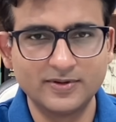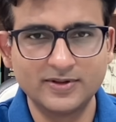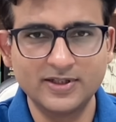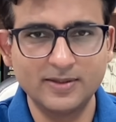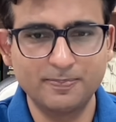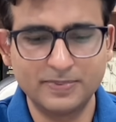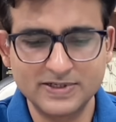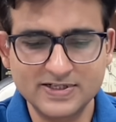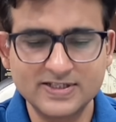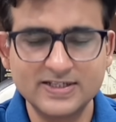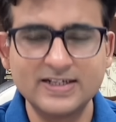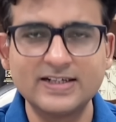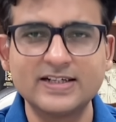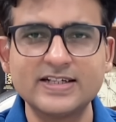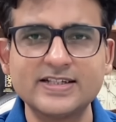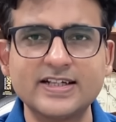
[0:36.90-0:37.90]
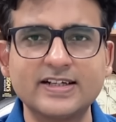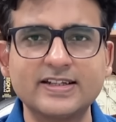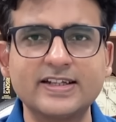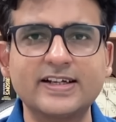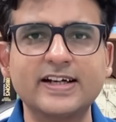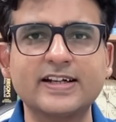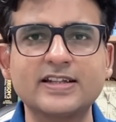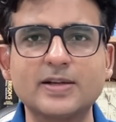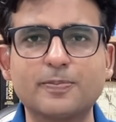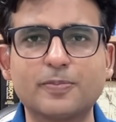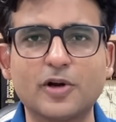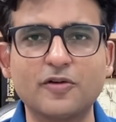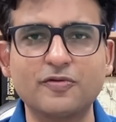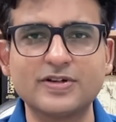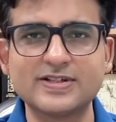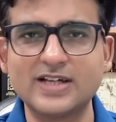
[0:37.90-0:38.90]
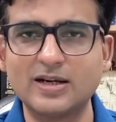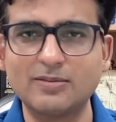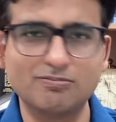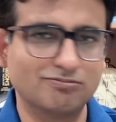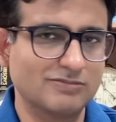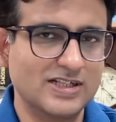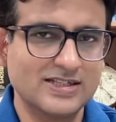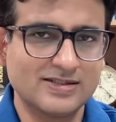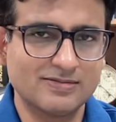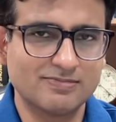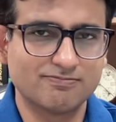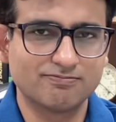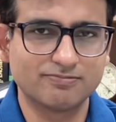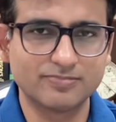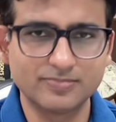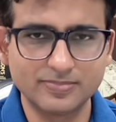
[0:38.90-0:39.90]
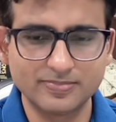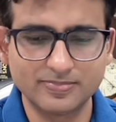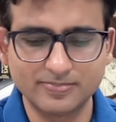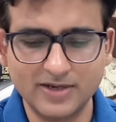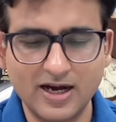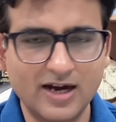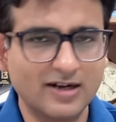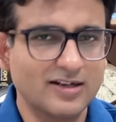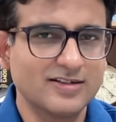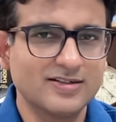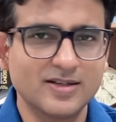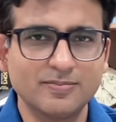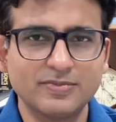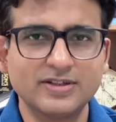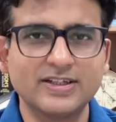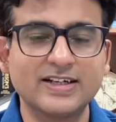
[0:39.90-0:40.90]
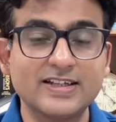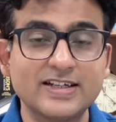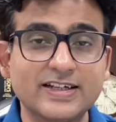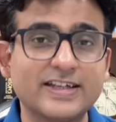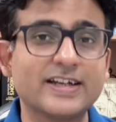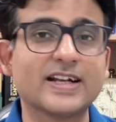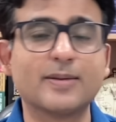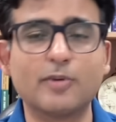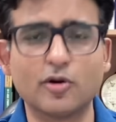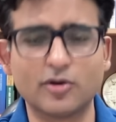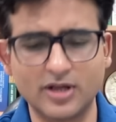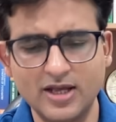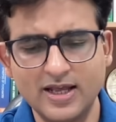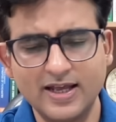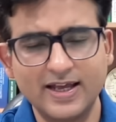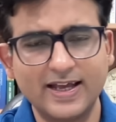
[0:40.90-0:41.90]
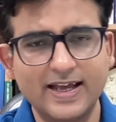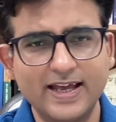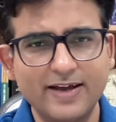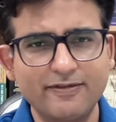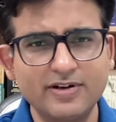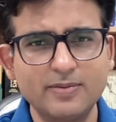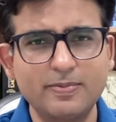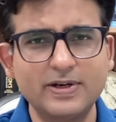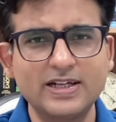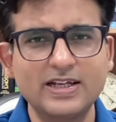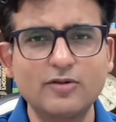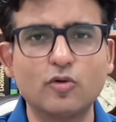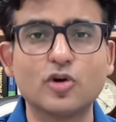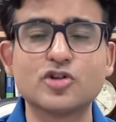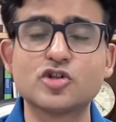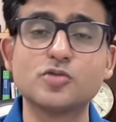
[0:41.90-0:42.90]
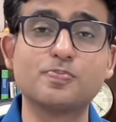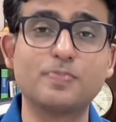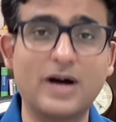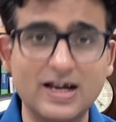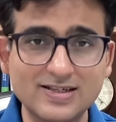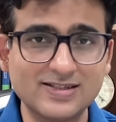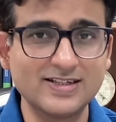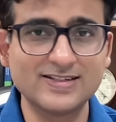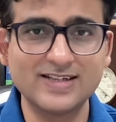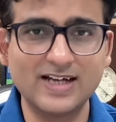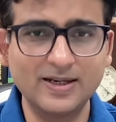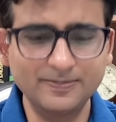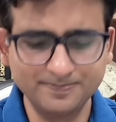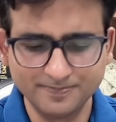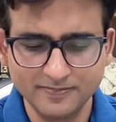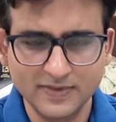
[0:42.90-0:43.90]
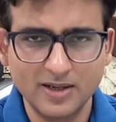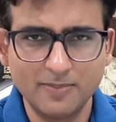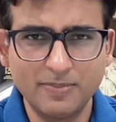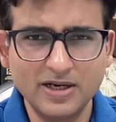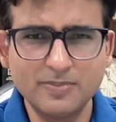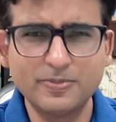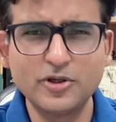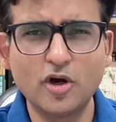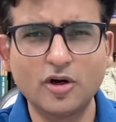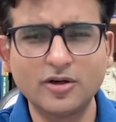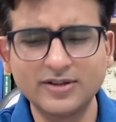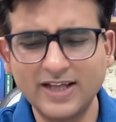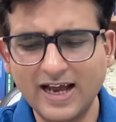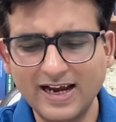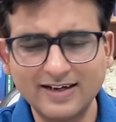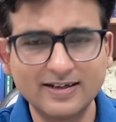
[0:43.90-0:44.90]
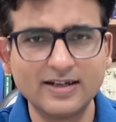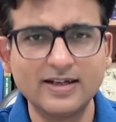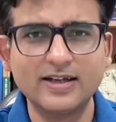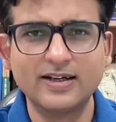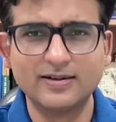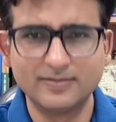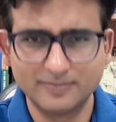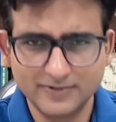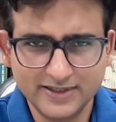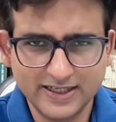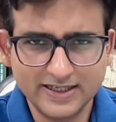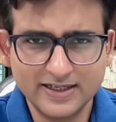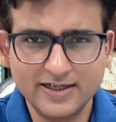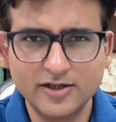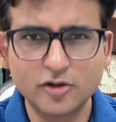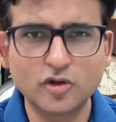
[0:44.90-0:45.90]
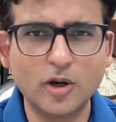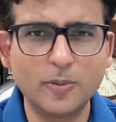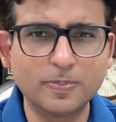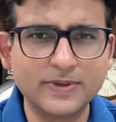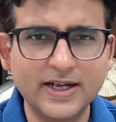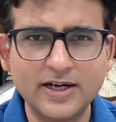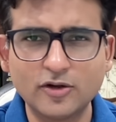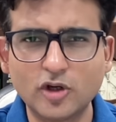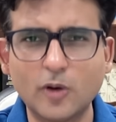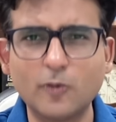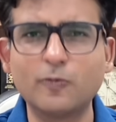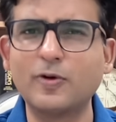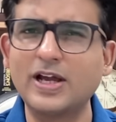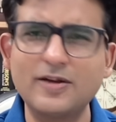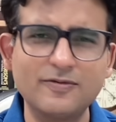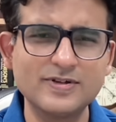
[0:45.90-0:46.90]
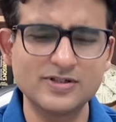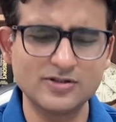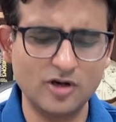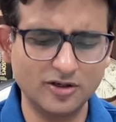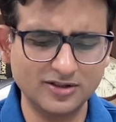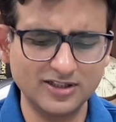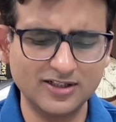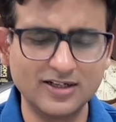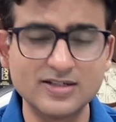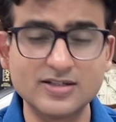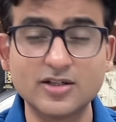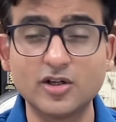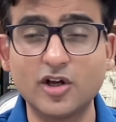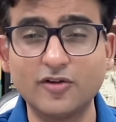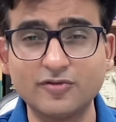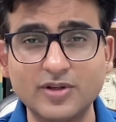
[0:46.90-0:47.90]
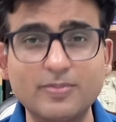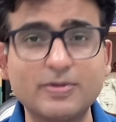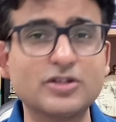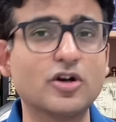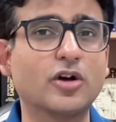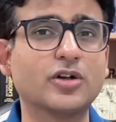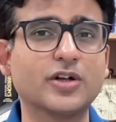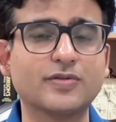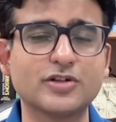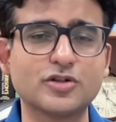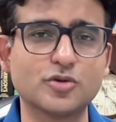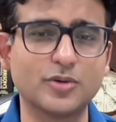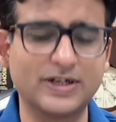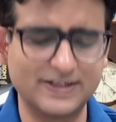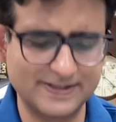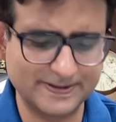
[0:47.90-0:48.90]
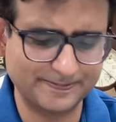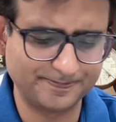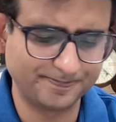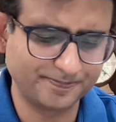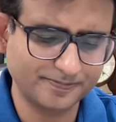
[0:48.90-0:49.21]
the percentage that they get in the prof exam is hardly something that they care about. Everybody wants to pass the exam, but beyond that, getting into top ten, top five is not the concern of the majority of the students.